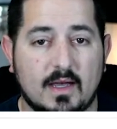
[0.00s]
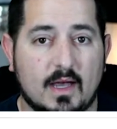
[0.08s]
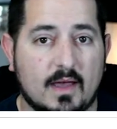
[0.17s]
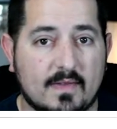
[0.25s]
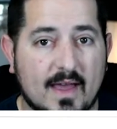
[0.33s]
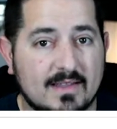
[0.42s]

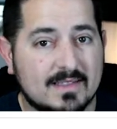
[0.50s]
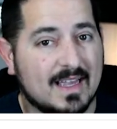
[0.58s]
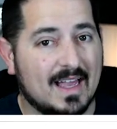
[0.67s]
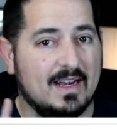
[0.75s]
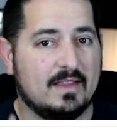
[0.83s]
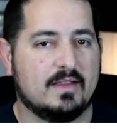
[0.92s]
And that's
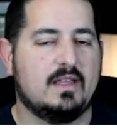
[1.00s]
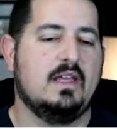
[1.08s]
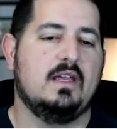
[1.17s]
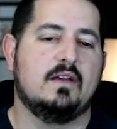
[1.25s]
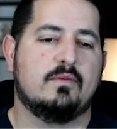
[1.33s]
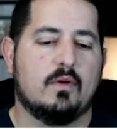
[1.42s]
kind of the
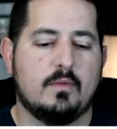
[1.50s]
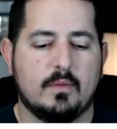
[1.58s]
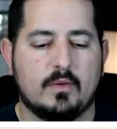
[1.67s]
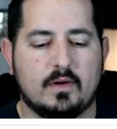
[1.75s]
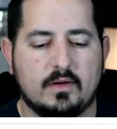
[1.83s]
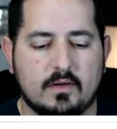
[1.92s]
key of what we
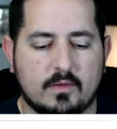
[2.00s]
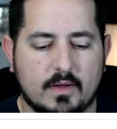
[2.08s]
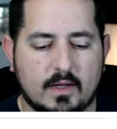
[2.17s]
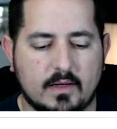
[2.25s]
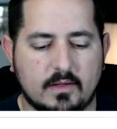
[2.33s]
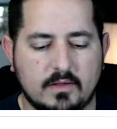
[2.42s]
wanted to go
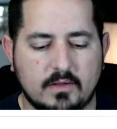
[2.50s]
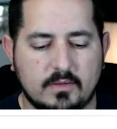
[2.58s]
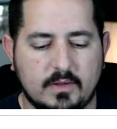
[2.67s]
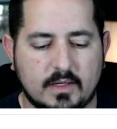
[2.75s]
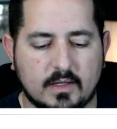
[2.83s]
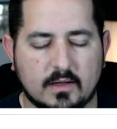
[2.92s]
ahead and do
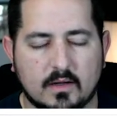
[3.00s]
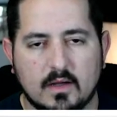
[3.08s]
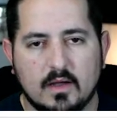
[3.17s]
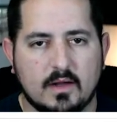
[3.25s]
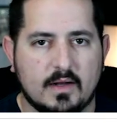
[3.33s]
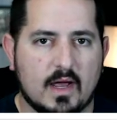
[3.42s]
here.
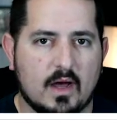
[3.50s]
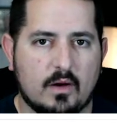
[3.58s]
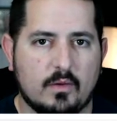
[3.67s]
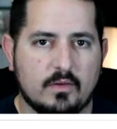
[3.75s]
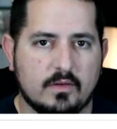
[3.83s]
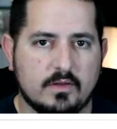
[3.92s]

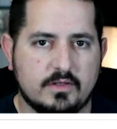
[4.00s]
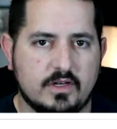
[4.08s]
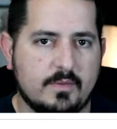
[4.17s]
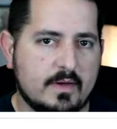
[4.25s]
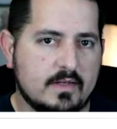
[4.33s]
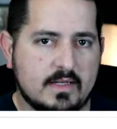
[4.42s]
Now, the
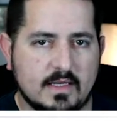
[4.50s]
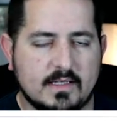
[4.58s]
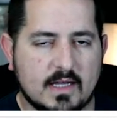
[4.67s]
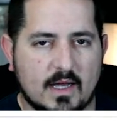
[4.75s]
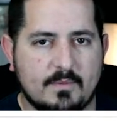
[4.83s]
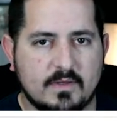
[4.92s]
GPT
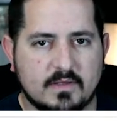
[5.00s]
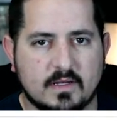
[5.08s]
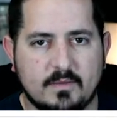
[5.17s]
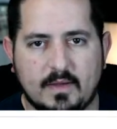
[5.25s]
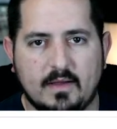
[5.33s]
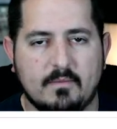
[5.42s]
type is going to
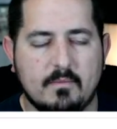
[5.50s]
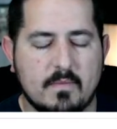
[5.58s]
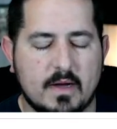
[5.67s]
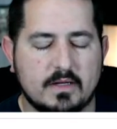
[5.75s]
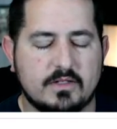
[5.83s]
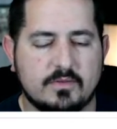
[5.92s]
be
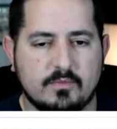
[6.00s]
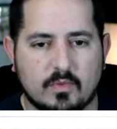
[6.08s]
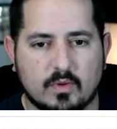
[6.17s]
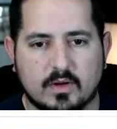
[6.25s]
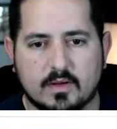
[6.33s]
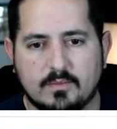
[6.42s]
much
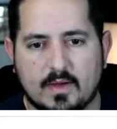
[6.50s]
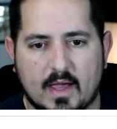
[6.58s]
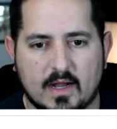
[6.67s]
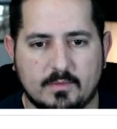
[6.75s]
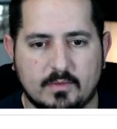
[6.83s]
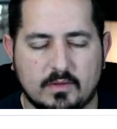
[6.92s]
more
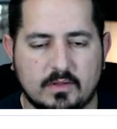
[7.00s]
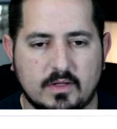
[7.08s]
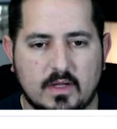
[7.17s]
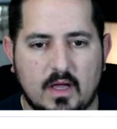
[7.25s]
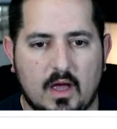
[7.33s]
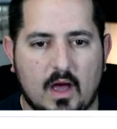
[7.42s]
compatible
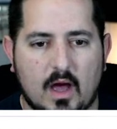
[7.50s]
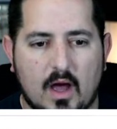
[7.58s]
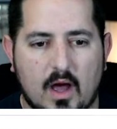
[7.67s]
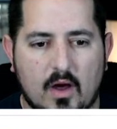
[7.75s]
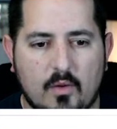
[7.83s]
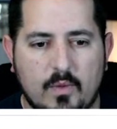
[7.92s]

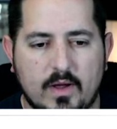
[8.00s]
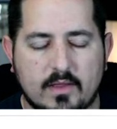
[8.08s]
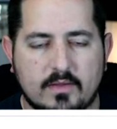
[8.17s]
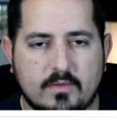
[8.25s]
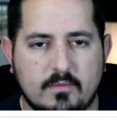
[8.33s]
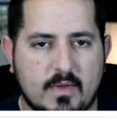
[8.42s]

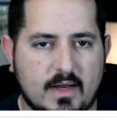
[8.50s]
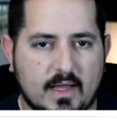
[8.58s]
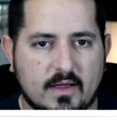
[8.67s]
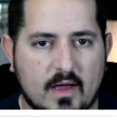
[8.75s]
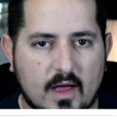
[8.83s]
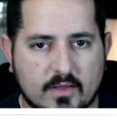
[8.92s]
with many
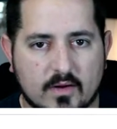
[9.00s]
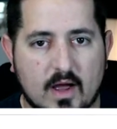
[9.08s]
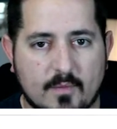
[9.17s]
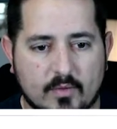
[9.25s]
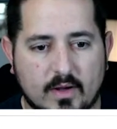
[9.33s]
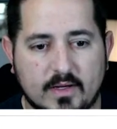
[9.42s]
other
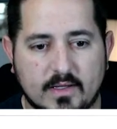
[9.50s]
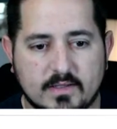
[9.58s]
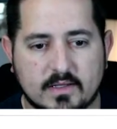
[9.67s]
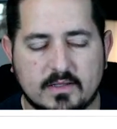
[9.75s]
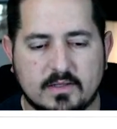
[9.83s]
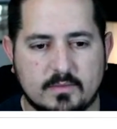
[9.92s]
operating
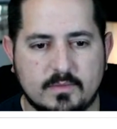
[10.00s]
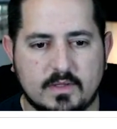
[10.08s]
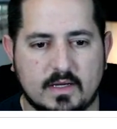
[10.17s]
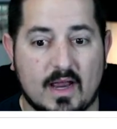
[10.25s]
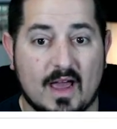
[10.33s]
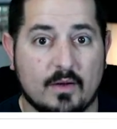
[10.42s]
systems
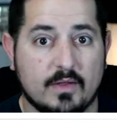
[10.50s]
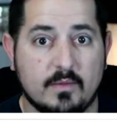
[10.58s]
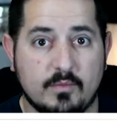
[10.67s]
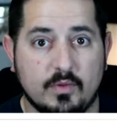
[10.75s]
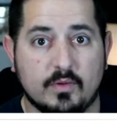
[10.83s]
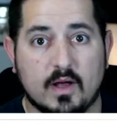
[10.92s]
and how they
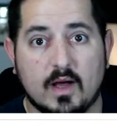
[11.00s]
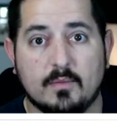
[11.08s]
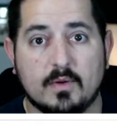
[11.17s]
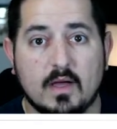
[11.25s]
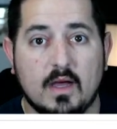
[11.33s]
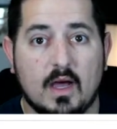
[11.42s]
boot up.
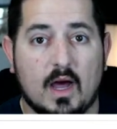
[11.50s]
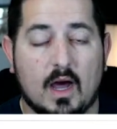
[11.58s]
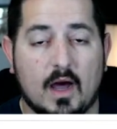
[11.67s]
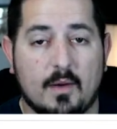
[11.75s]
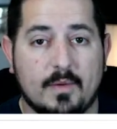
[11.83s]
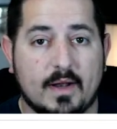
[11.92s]

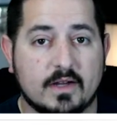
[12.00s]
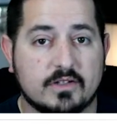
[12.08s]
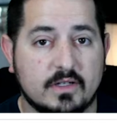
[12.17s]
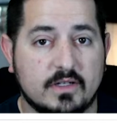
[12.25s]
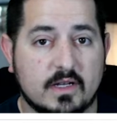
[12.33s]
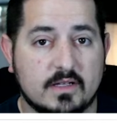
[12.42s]
It
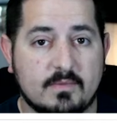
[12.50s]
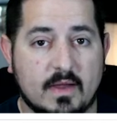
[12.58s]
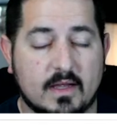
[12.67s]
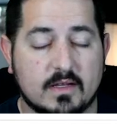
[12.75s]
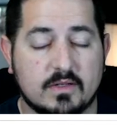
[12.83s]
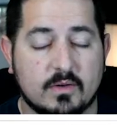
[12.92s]
actually does make
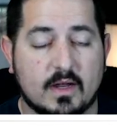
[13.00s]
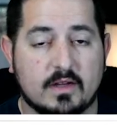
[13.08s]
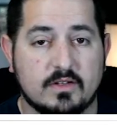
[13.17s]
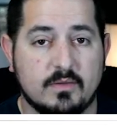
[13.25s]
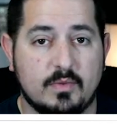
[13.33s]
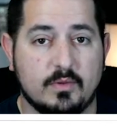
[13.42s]
it so it
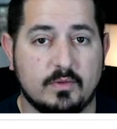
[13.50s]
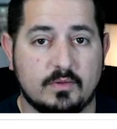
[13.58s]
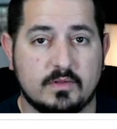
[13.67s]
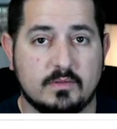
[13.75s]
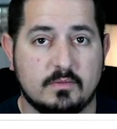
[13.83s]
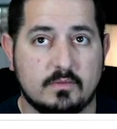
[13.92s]
actually
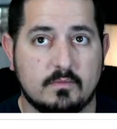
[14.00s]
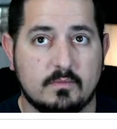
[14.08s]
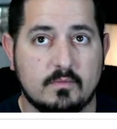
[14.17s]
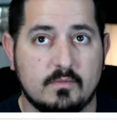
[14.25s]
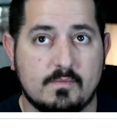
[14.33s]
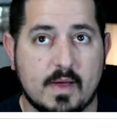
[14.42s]
boots
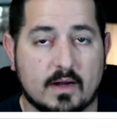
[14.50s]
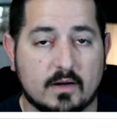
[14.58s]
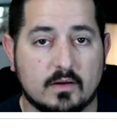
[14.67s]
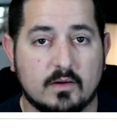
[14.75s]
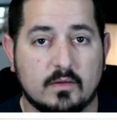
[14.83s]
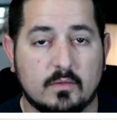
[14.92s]

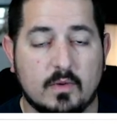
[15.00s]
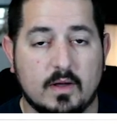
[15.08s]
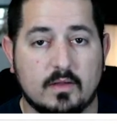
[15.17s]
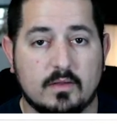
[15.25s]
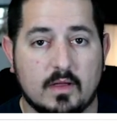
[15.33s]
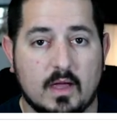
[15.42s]
better
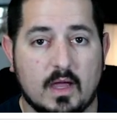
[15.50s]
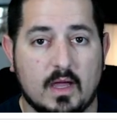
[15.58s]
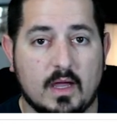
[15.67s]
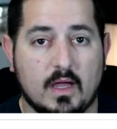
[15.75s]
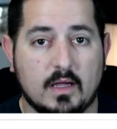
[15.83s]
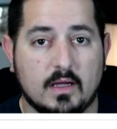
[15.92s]
with
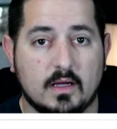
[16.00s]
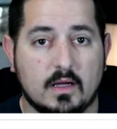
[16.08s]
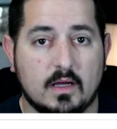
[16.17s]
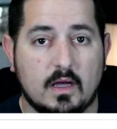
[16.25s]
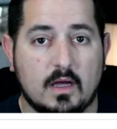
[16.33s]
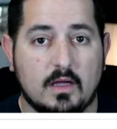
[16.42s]
a
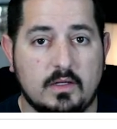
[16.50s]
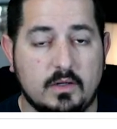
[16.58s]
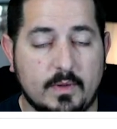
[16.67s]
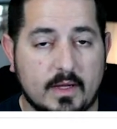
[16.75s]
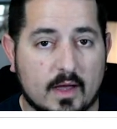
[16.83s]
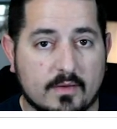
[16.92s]

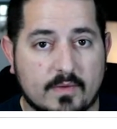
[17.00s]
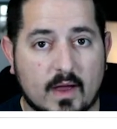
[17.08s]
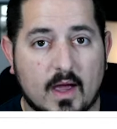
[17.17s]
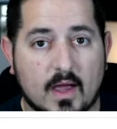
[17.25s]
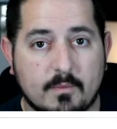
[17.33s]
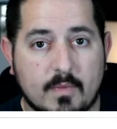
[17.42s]

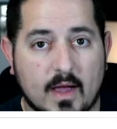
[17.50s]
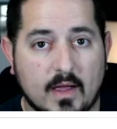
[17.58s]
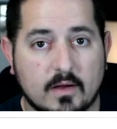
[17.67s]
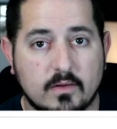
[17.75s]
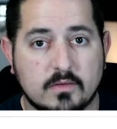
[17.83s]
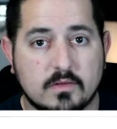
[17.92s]
UEFI
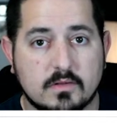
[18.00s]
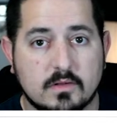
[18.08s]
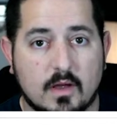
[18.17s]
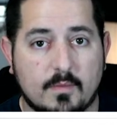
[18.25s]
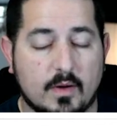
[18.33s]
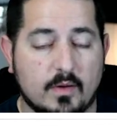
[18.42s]
BIOS
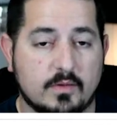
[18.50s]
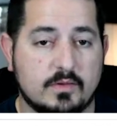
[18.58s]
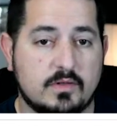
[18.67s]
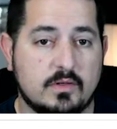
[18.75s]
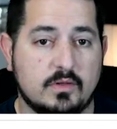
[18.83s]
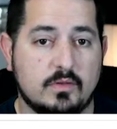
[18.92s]
opposed
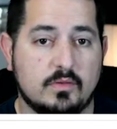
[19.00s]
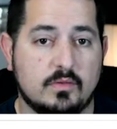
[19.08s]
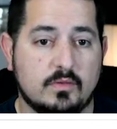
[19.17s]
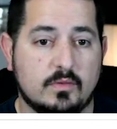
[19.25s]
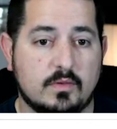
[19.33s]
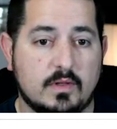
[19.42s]

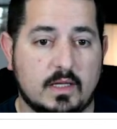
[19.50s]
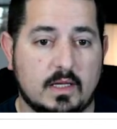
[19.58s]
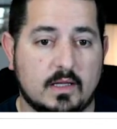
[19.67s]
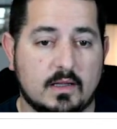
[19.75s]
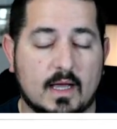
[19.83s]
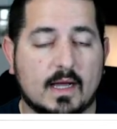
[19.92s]
to the
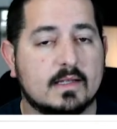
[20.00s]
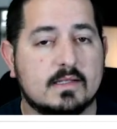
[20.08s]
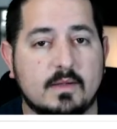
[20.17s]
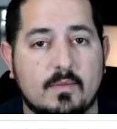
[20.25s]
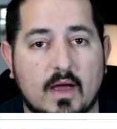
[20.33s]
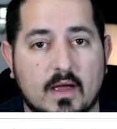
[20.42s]
legacy
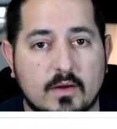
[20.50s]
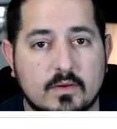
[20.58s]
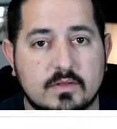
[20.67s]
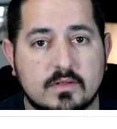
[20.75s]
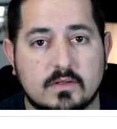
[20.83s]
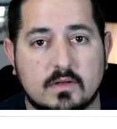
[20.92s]

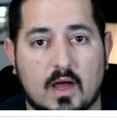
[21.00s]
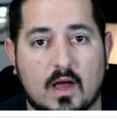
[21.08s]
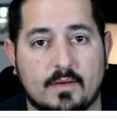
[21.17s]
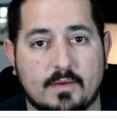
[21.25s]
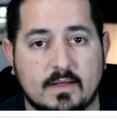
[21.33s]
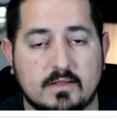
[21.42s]
BIOS.
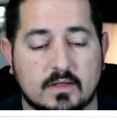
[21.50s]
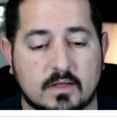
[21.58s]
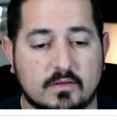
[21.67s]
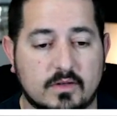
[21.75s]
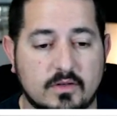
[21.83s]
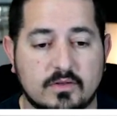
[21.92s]
That's going
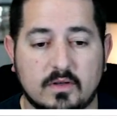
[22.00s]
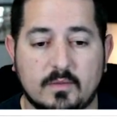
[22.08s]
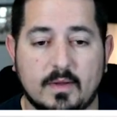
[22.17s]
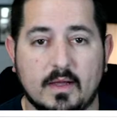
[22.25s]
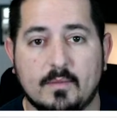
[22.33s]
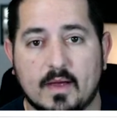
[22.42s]
to usually
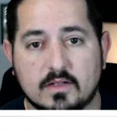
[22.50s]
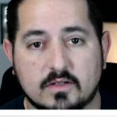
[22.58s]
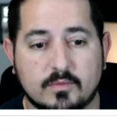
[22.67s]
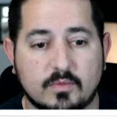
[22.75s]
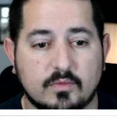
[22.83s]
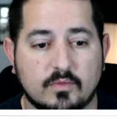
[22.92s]
be master
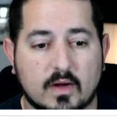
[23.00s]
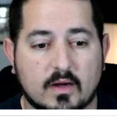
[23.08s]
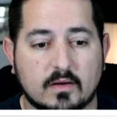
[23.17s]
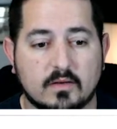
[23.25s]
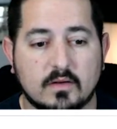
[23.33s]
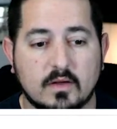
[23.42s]
boot
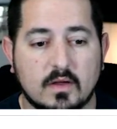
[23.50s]
record.